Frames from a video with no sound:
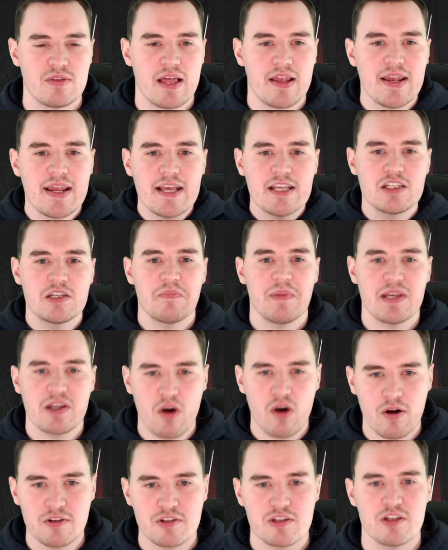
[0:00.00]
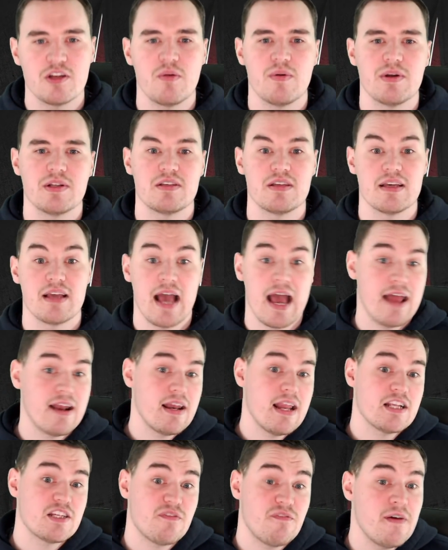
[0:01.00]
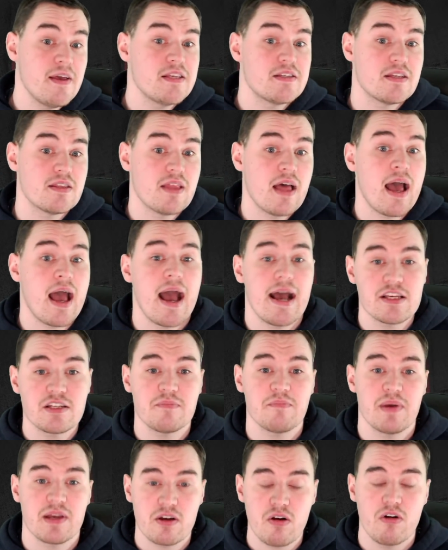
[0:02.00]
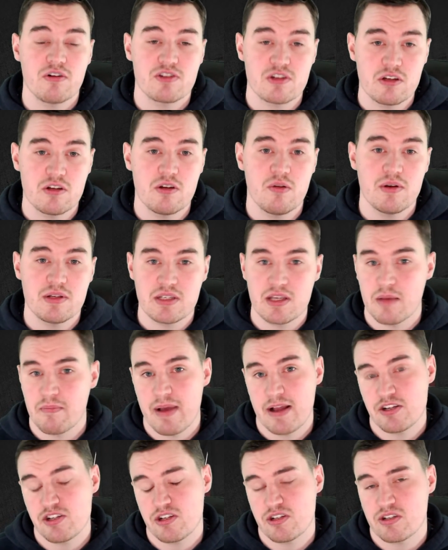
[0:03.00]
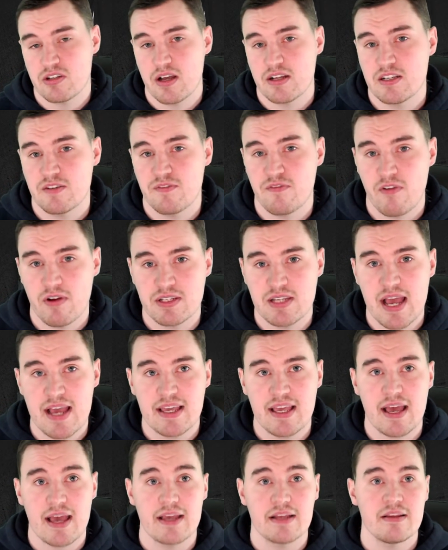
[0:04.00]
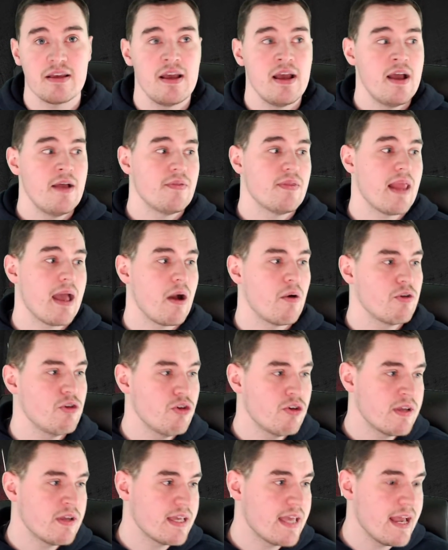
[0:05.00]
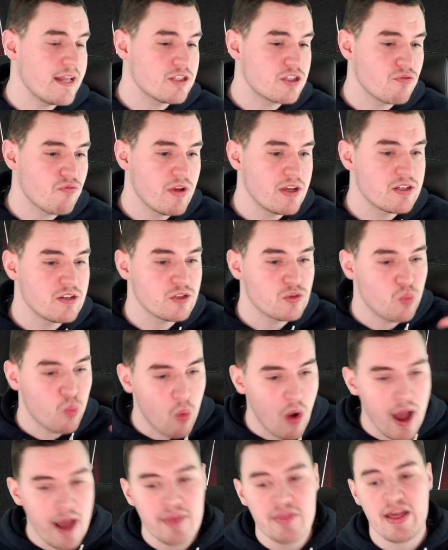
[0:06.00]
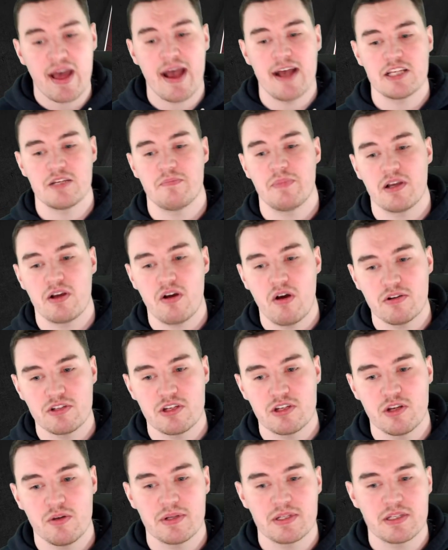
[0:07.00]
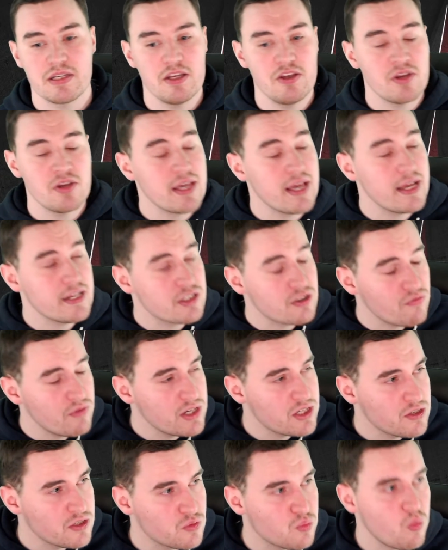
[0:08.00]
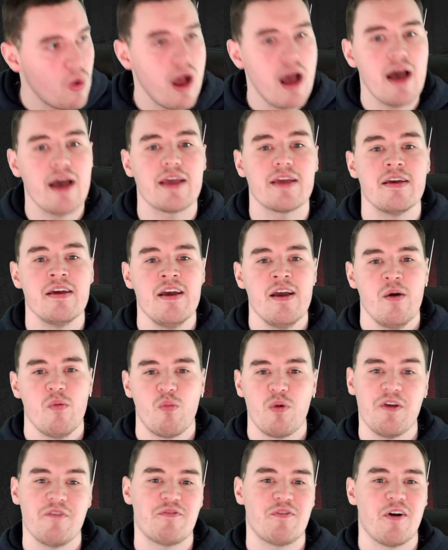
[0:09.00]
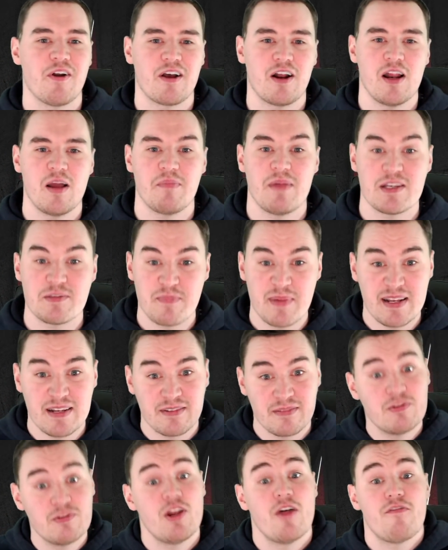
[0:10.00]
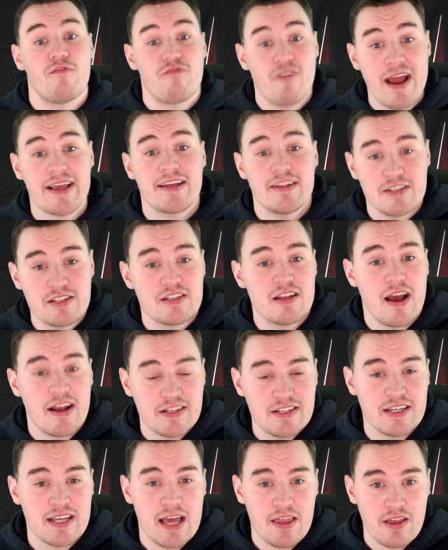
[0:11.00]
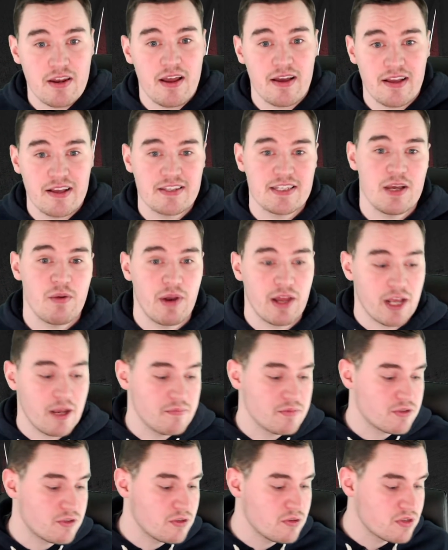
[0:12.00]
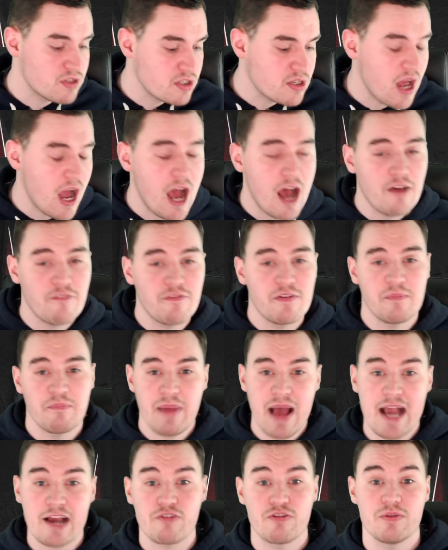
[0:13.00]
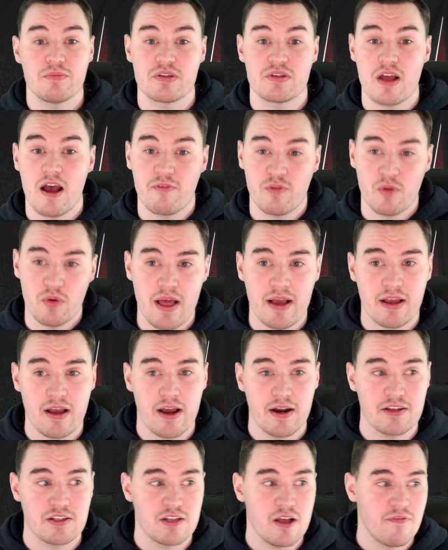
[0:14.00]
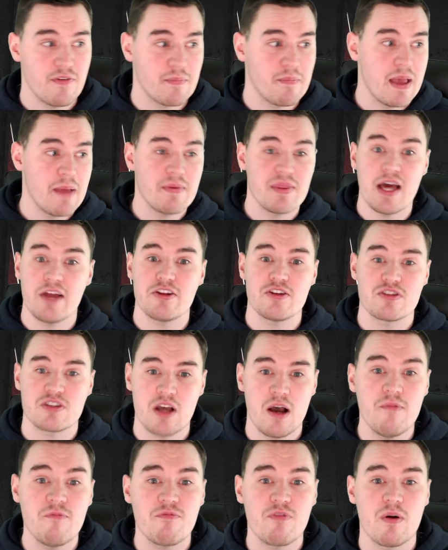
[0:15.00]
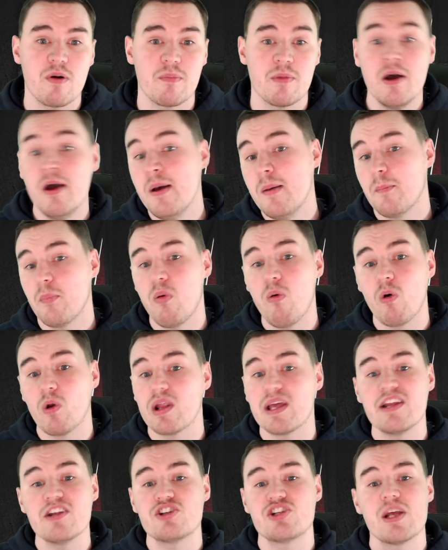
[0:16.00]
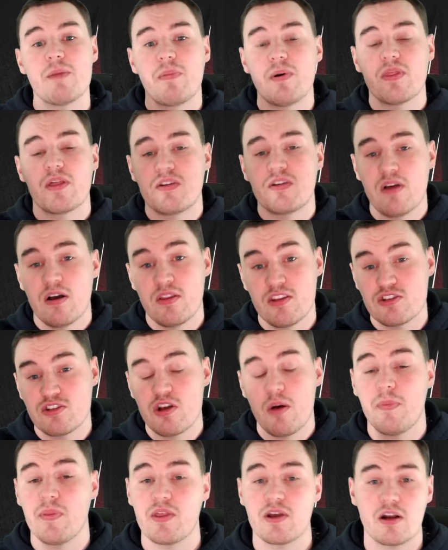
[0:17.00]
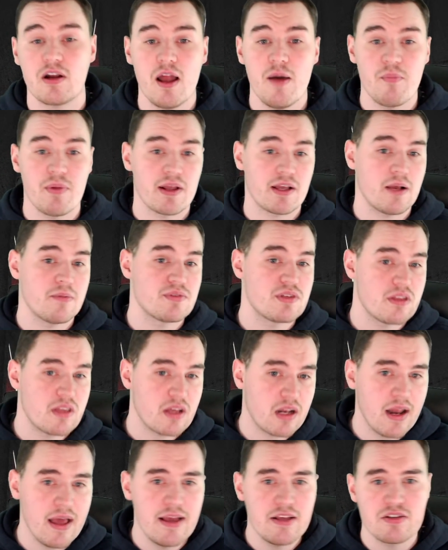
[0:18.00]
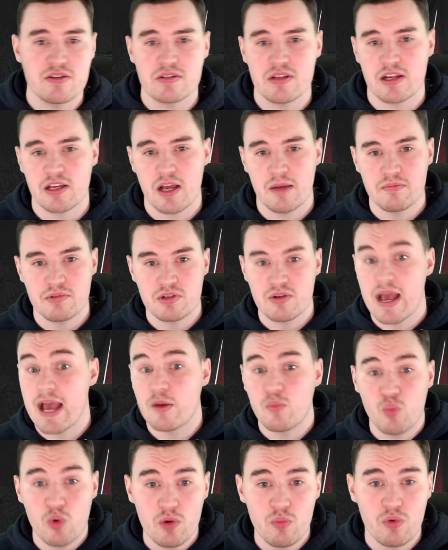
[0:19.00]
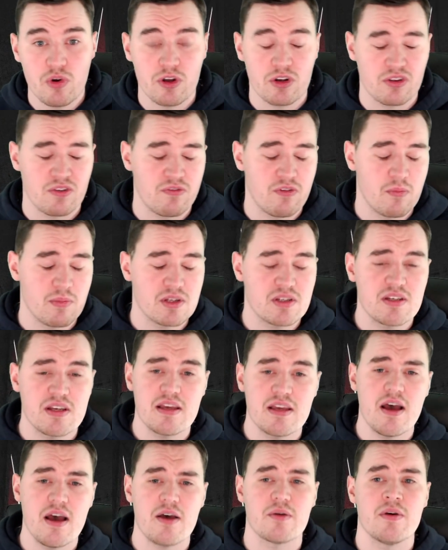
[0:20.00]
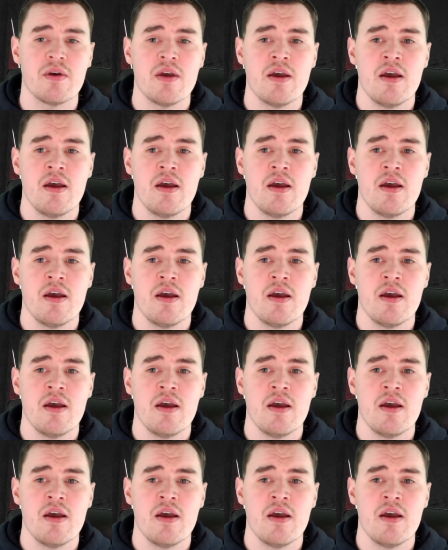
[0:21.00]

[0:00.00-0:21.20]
There needs to be continuity. And let's face it, there hasn't been continuity at Manchester United for a decade. Now, you can get into reasons why there hasn't been continuity. You can get into reasons why we've got a club that's been, Frankenstein together, like I say, when it comes to staff and backroom staff and all that kind of stuff. And maybe that does come from poor leadership at the top of the club when it comes to the Glazers and it comes to Ed Woodward, the former CEO.